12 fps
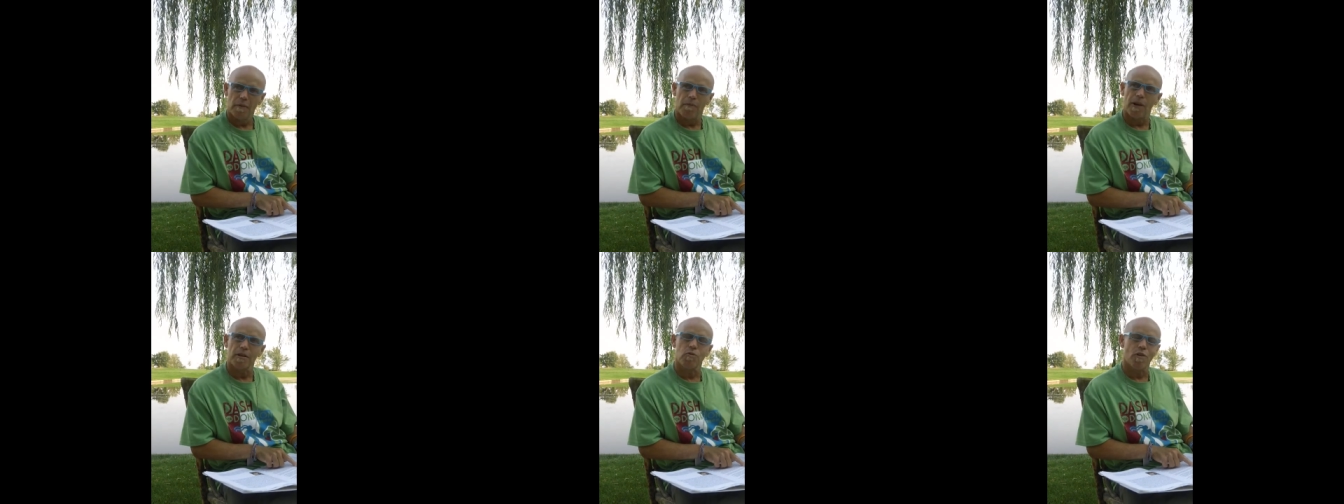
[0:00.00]

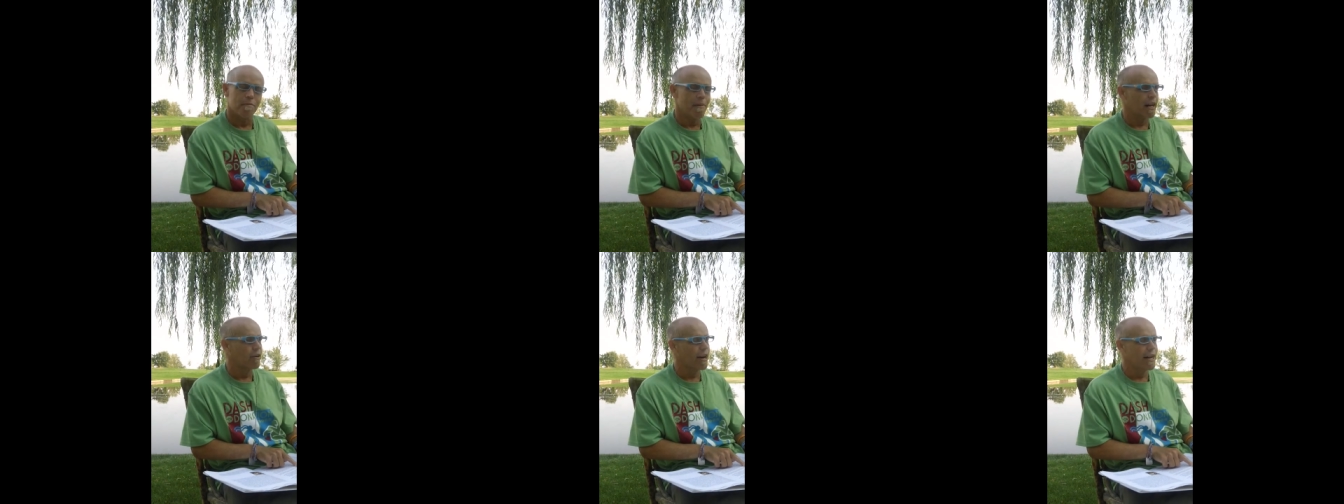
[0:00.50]
What is one of
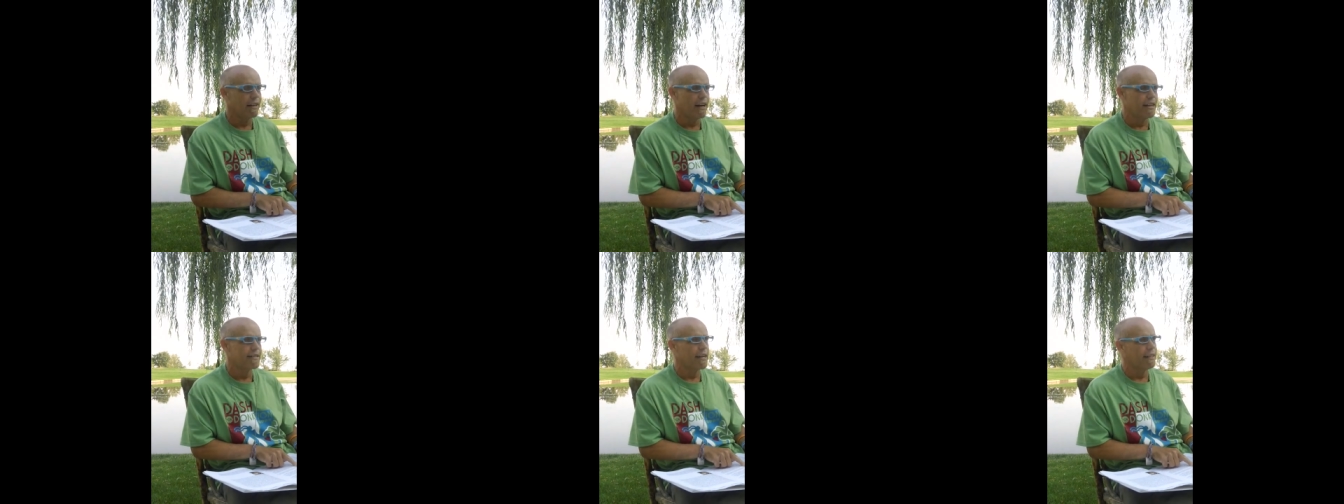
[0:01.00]
my great
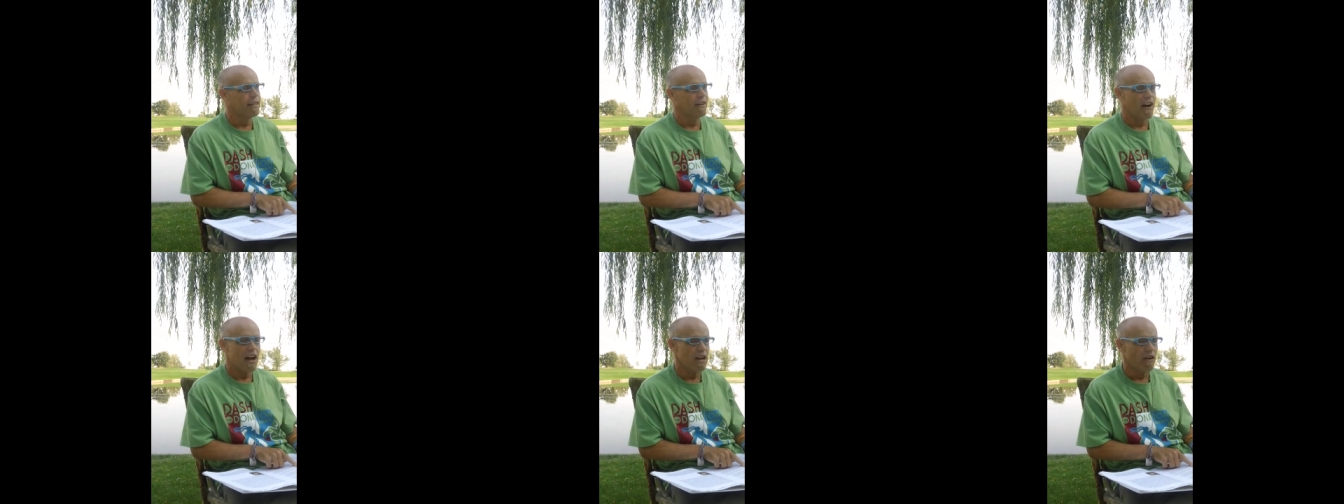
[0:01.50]
lines I love,
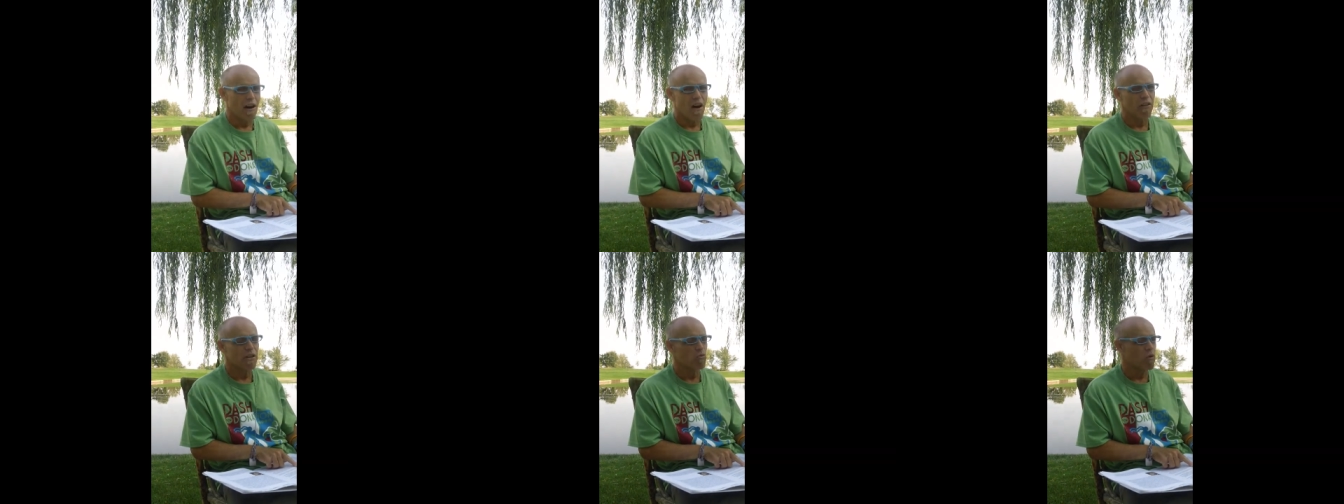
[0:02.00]
I, you know all
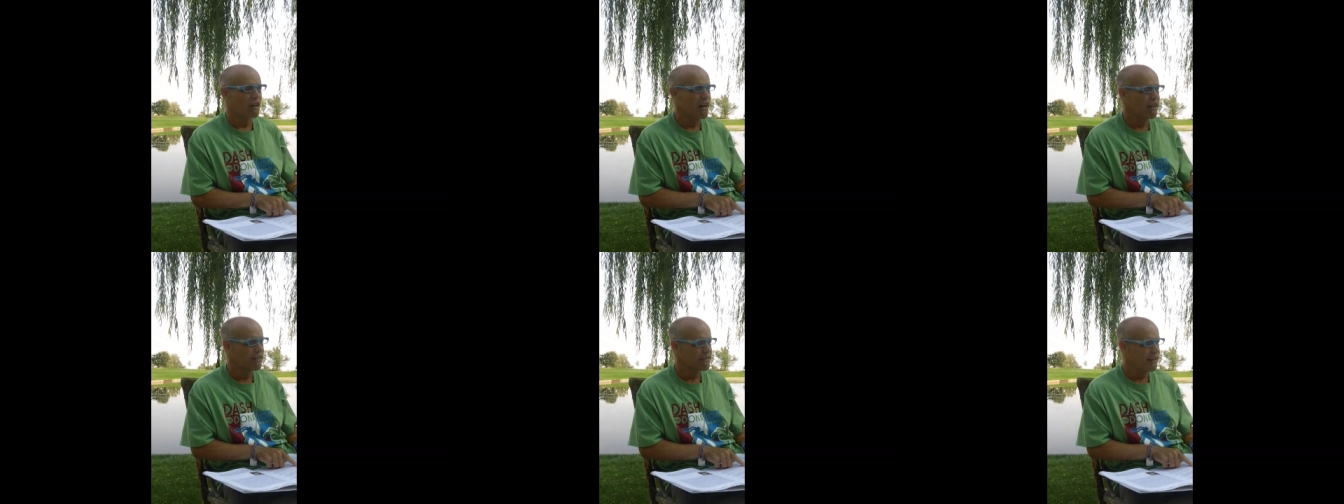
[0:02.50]
these
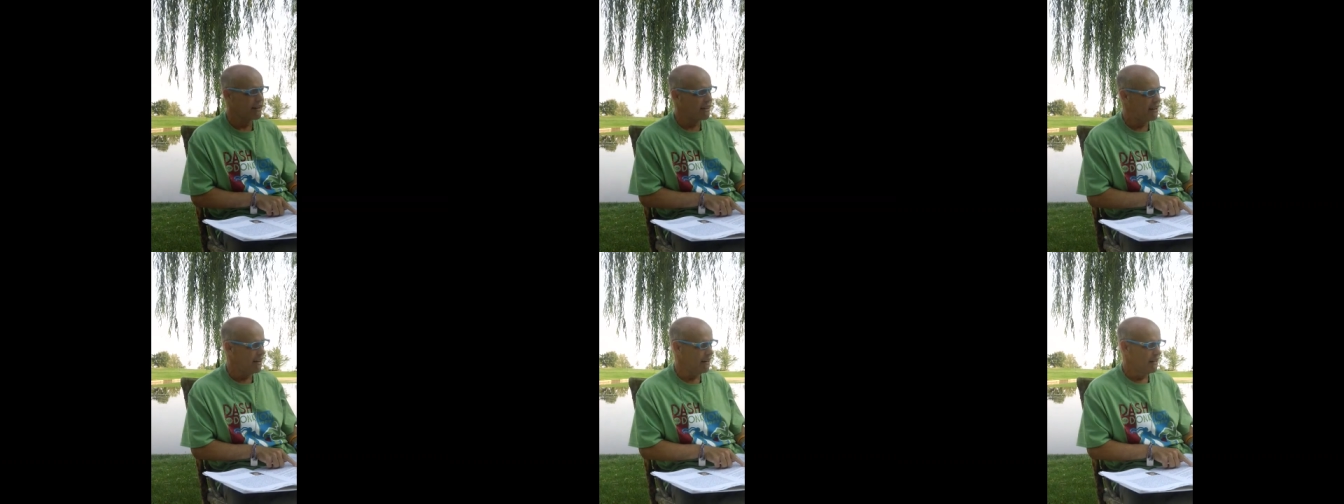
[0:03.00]
one-liners I
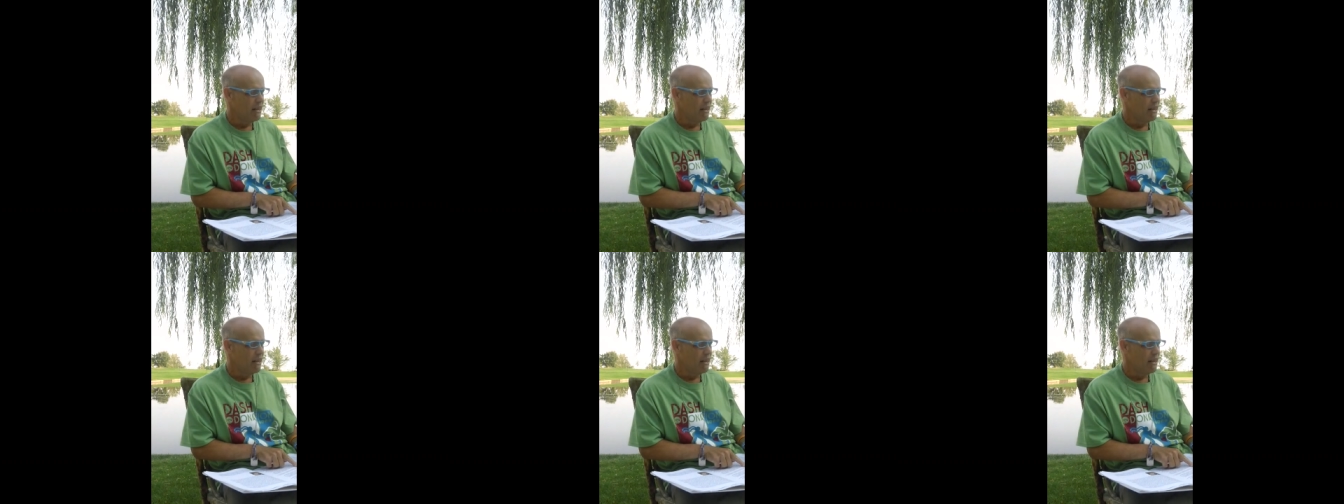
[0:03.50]
got.